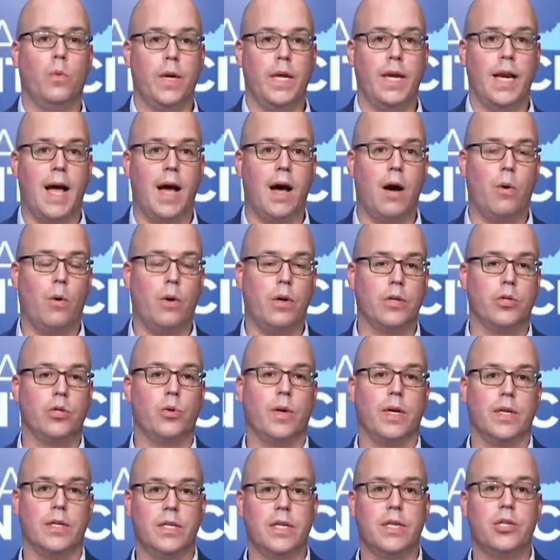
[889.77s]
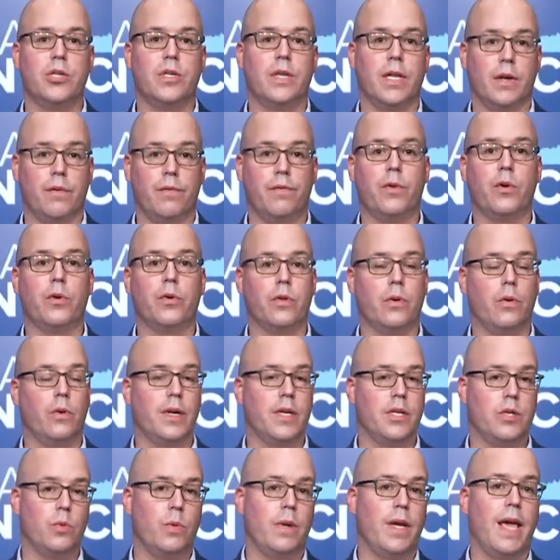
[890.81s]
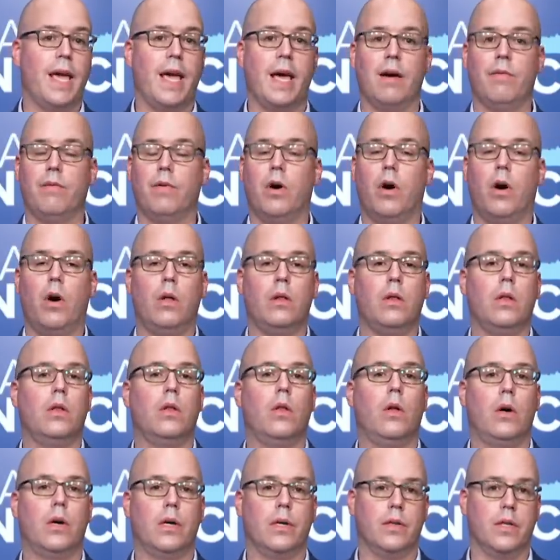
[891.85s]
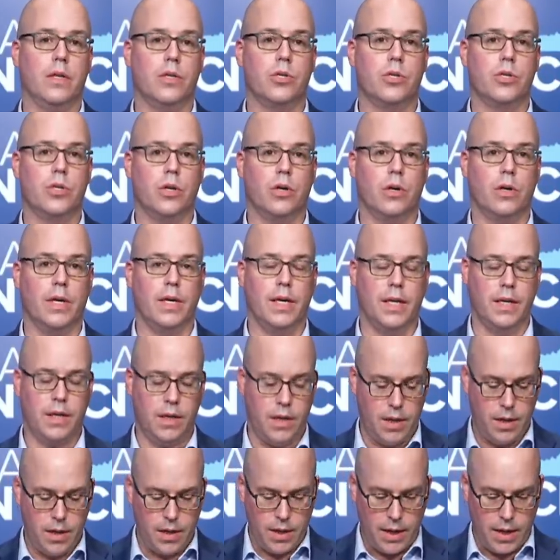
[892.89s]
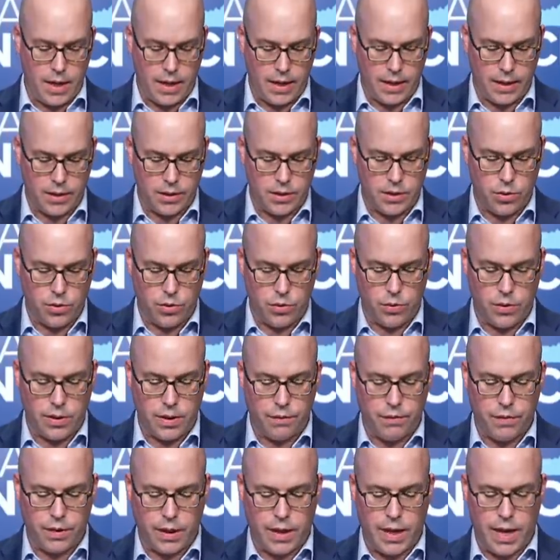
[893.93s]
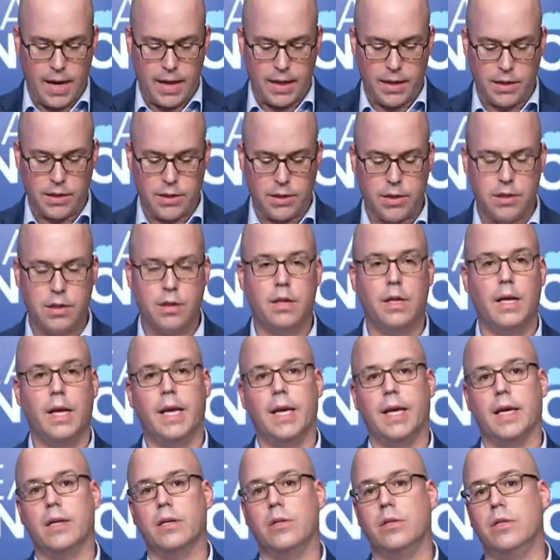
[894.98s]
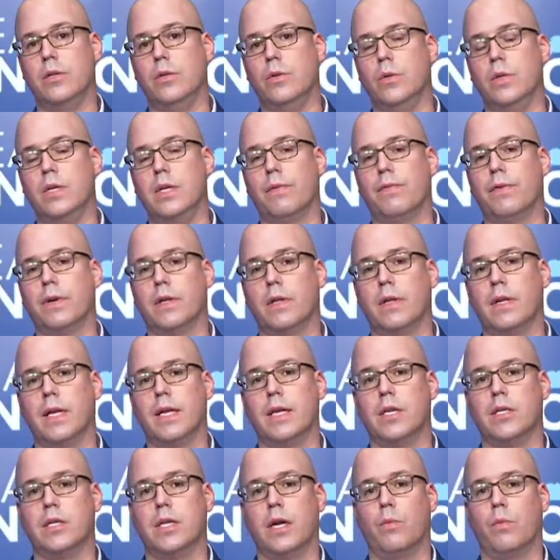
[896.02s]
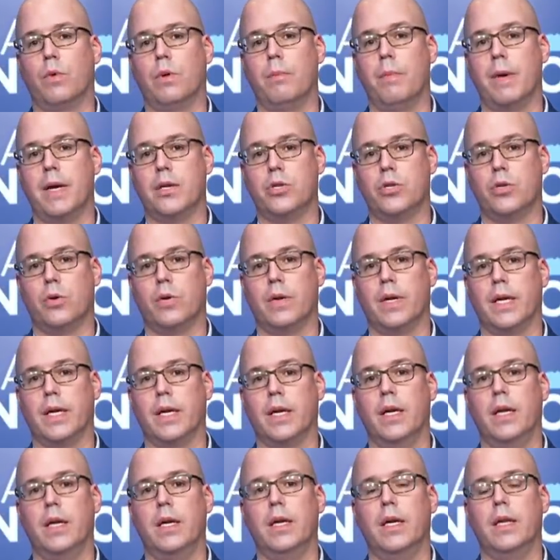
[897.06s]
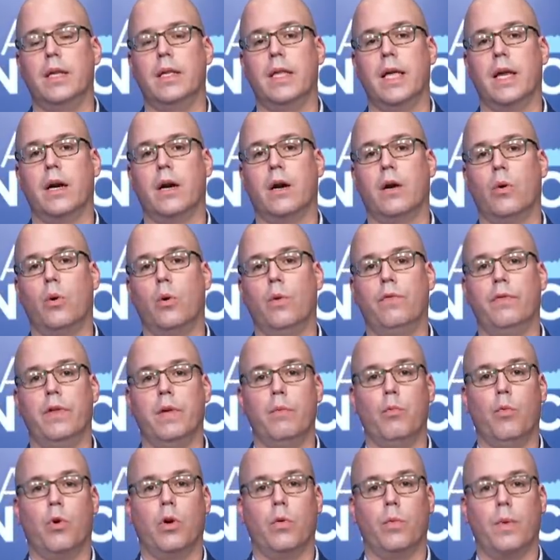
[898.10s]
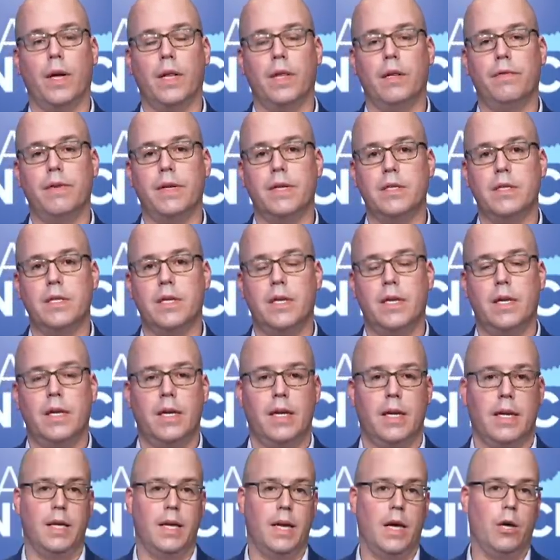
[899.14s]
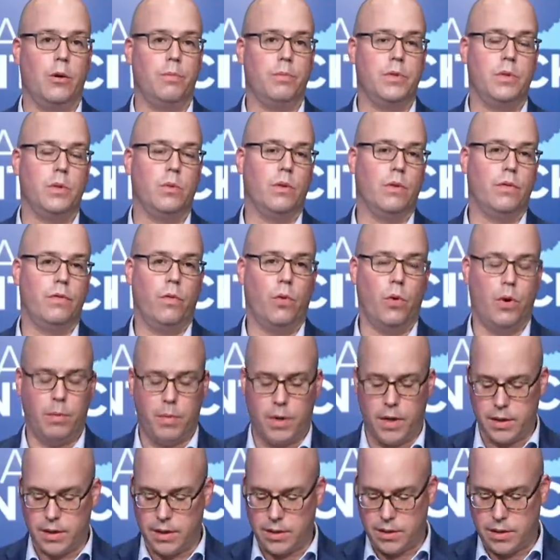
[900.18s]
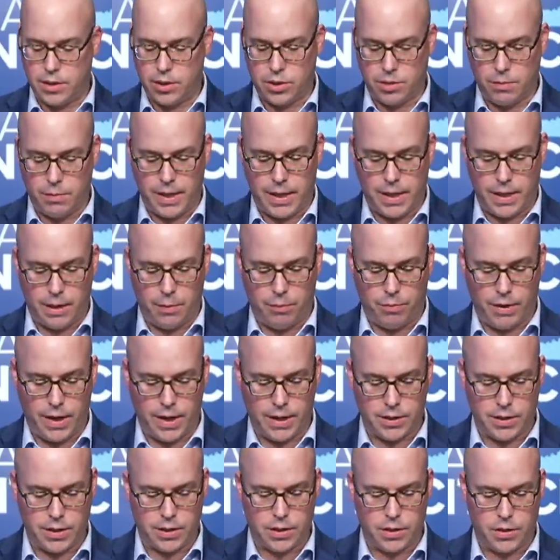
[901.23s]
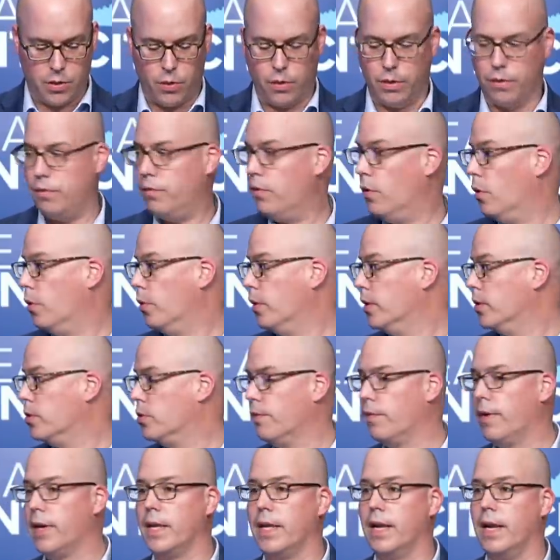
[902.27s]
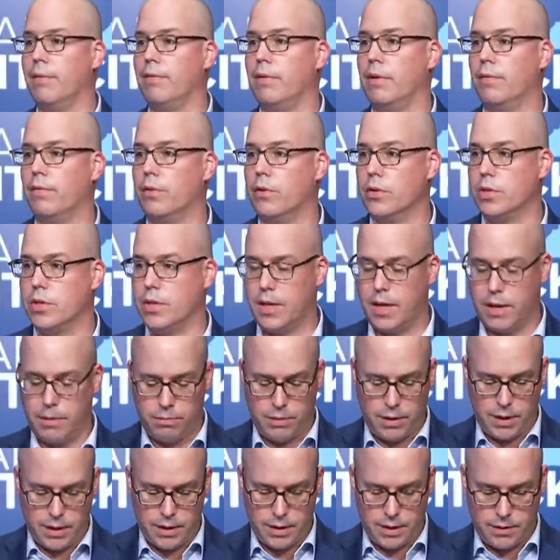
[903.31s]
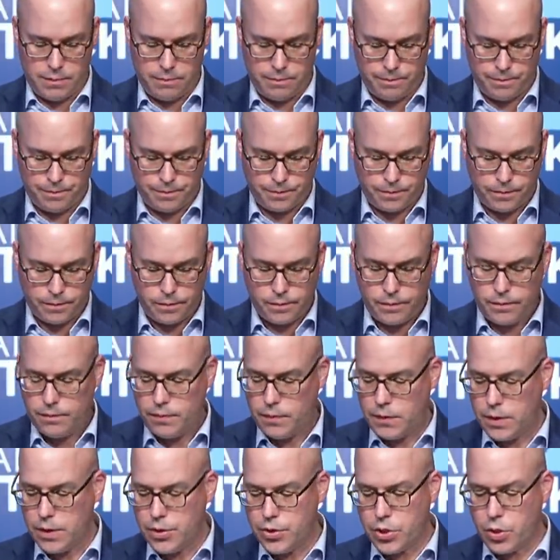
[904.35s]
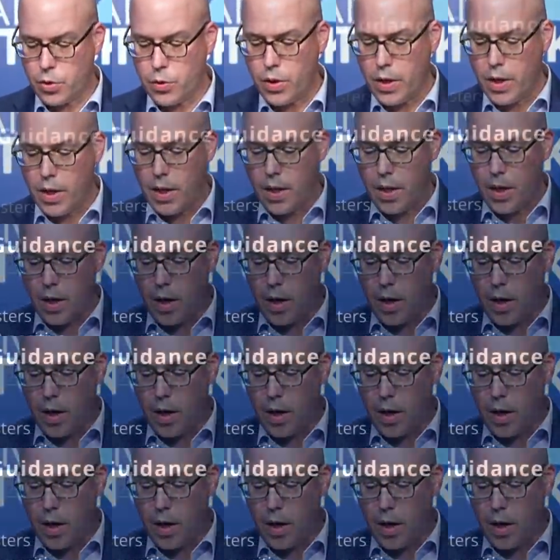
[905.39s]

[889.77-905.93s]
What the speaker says: we now are transitioning further, as we have all along this journey, to different guidance and to different things that we're measuring that are hopefully more relevant and help to inform our decision-making process going forward. So if I could have the first slide, please. So